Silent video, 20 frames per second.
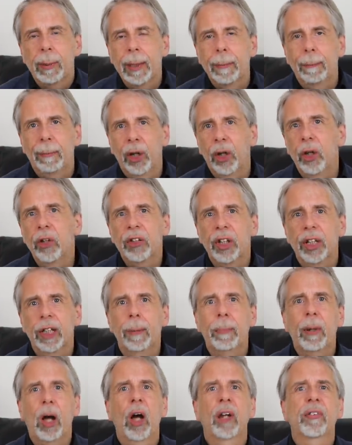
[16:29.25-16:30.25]
been
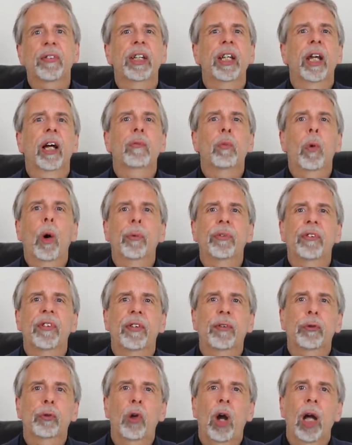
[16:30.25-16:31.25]
purging the party of what was
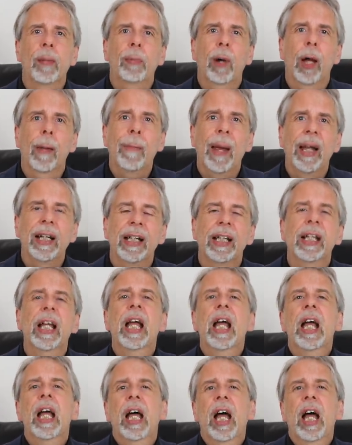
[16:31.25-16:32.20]
described by many